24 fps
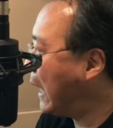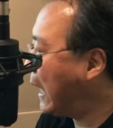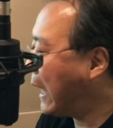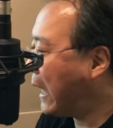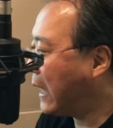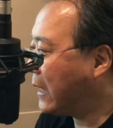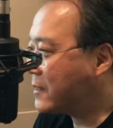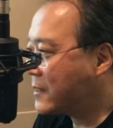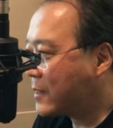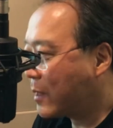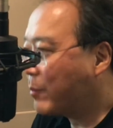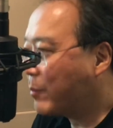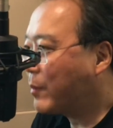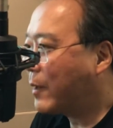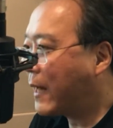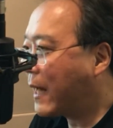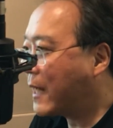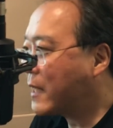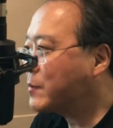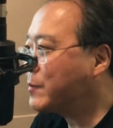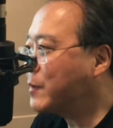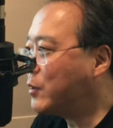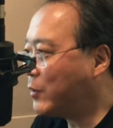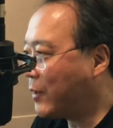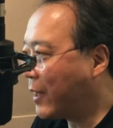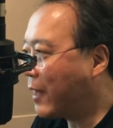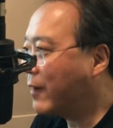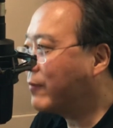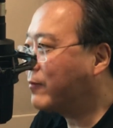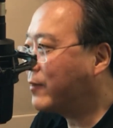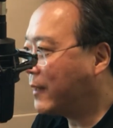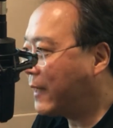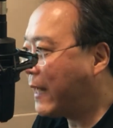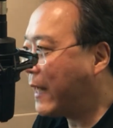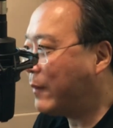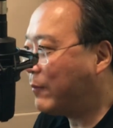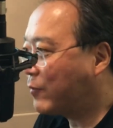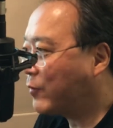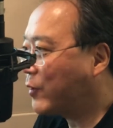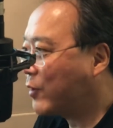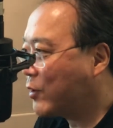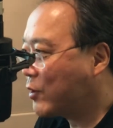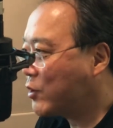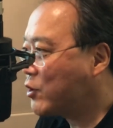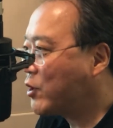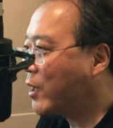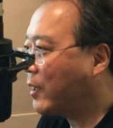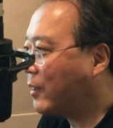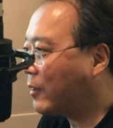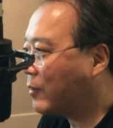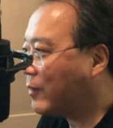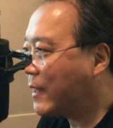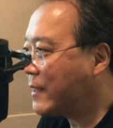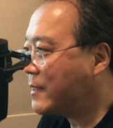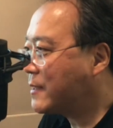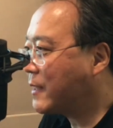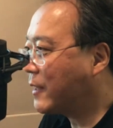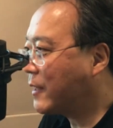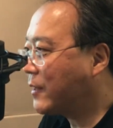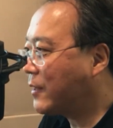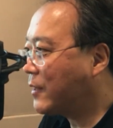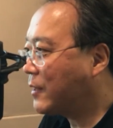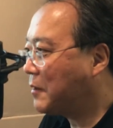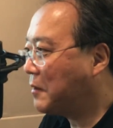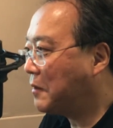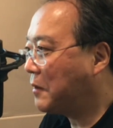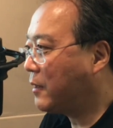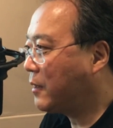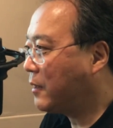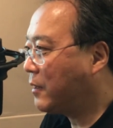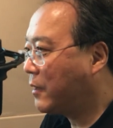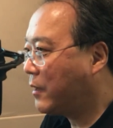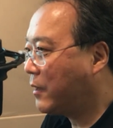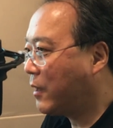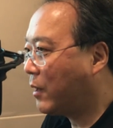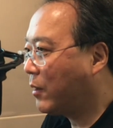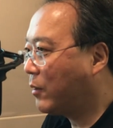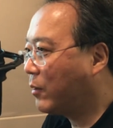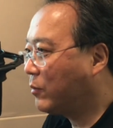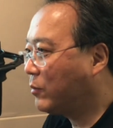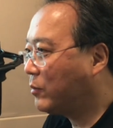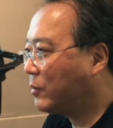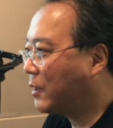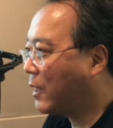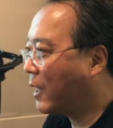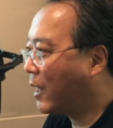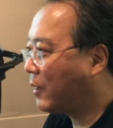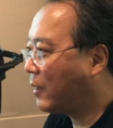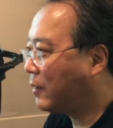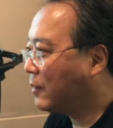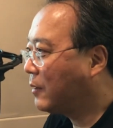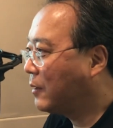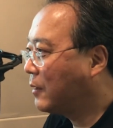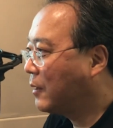and someone asked me, "Do you have a name for your cello?" I said, "No, not